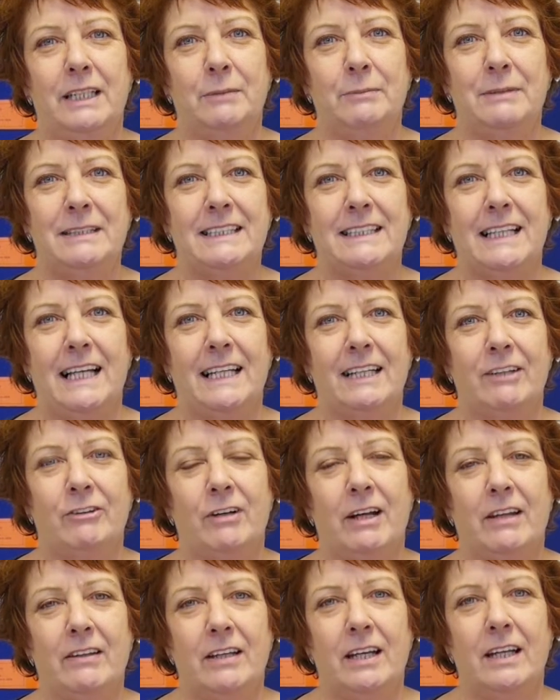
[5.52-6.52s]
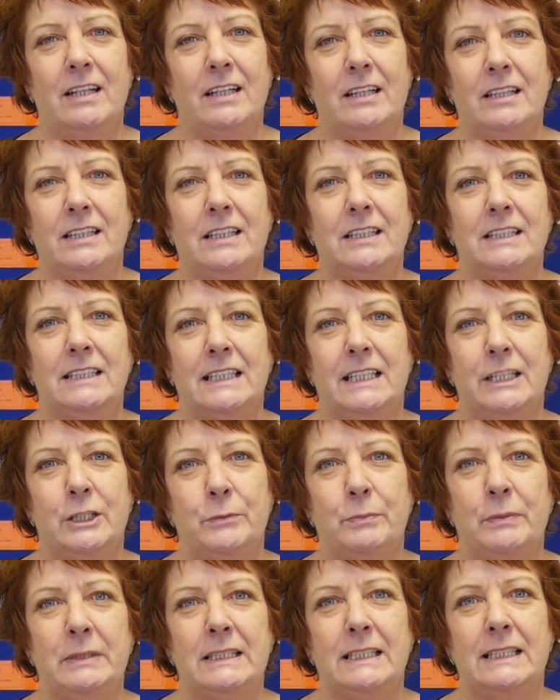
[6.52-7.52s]
name is Sally Crathen and I
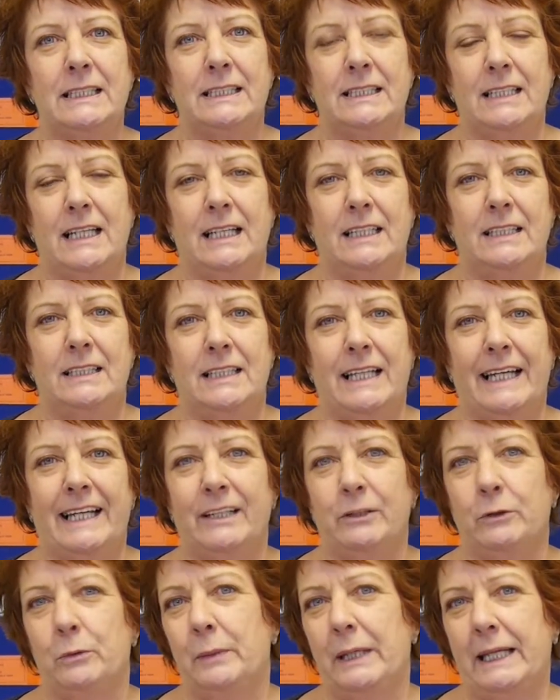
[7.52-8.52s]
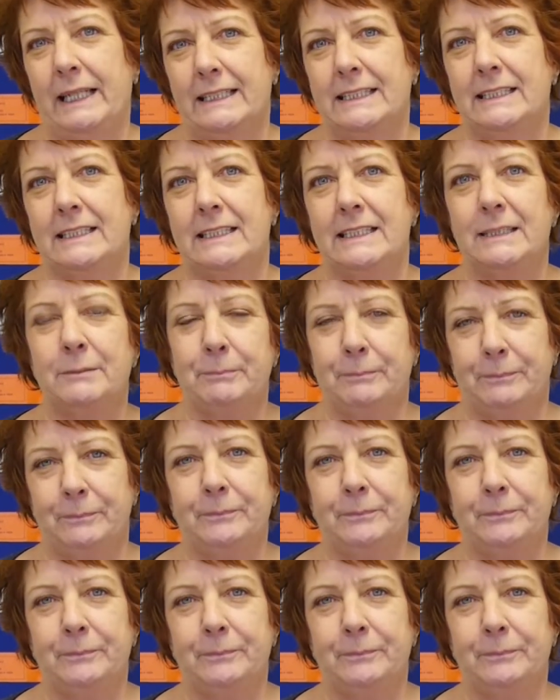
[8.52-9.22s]
teach business and economics.